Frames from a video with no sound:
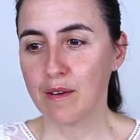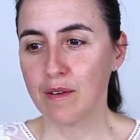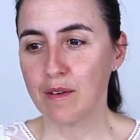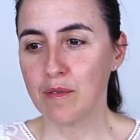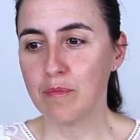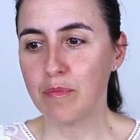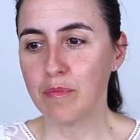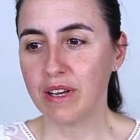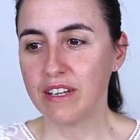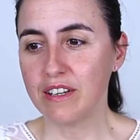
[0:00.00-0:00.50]

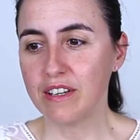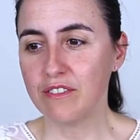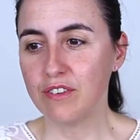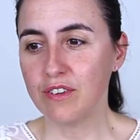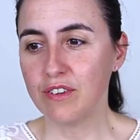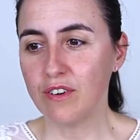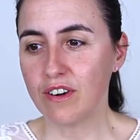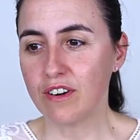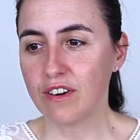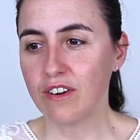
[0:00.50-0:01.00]
But if
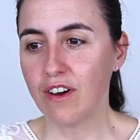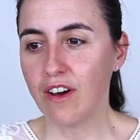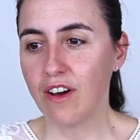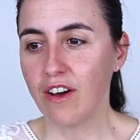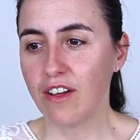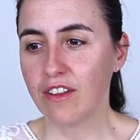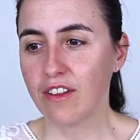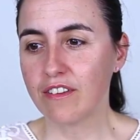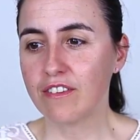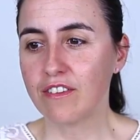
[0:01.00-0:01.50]
you are
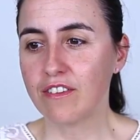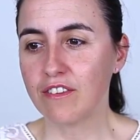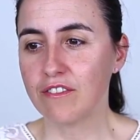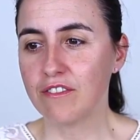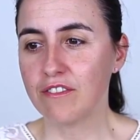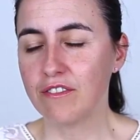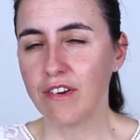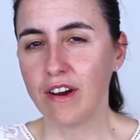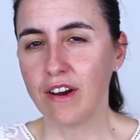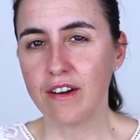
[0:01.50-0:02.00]
not
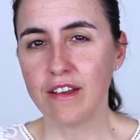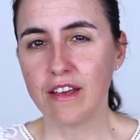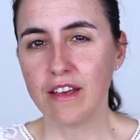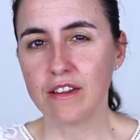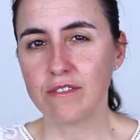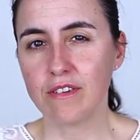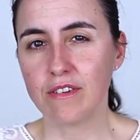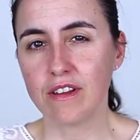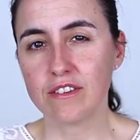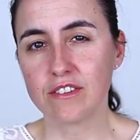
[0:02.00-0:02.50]
very
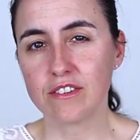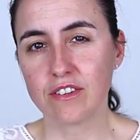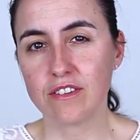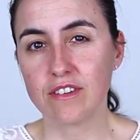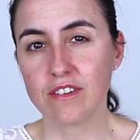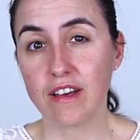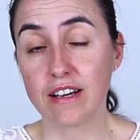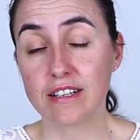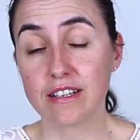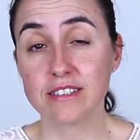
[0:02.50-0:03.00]
advanced
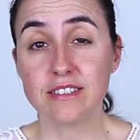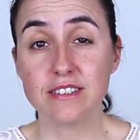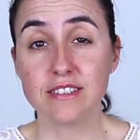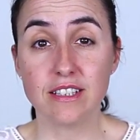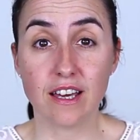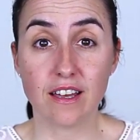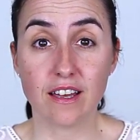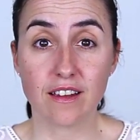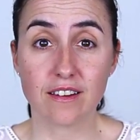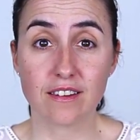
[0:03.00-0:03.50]
on DAX
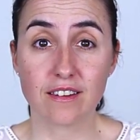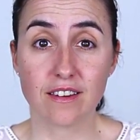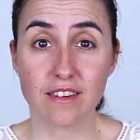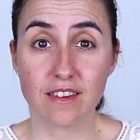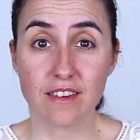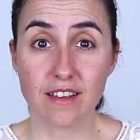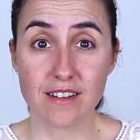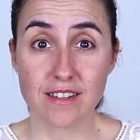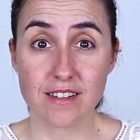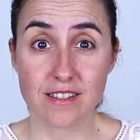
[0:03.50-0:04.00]
yet,
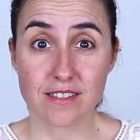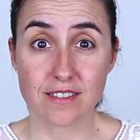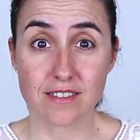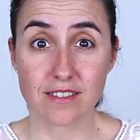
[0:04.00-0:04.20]
that is